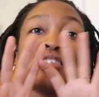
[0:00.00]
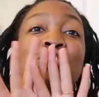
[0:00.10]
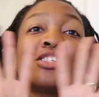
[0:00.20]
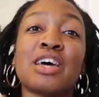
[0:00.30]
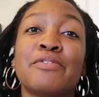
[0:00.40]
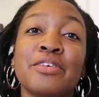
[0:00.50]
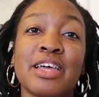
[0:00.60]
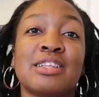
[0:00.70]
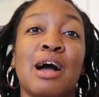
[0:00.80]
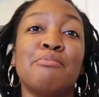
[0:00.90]
it's just, I feel
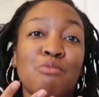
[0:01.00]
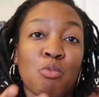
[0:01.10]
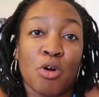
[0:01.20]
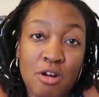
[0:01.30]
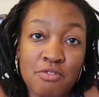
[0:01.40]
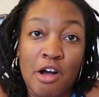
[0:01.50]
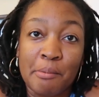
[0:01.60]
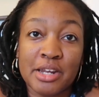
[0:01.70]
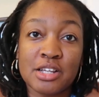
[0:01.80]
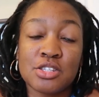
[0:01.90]
like I'm word
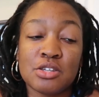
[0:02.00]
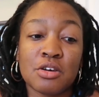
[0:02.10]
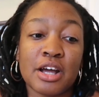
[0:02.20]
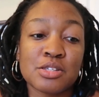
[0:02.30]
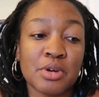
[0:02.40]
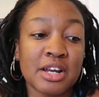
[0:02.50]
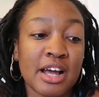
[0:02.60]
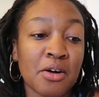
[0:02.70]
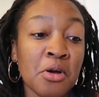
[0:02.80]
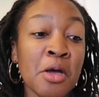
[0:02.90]
vomiting to you guys right
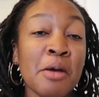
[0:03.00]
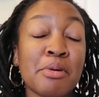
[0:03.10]
now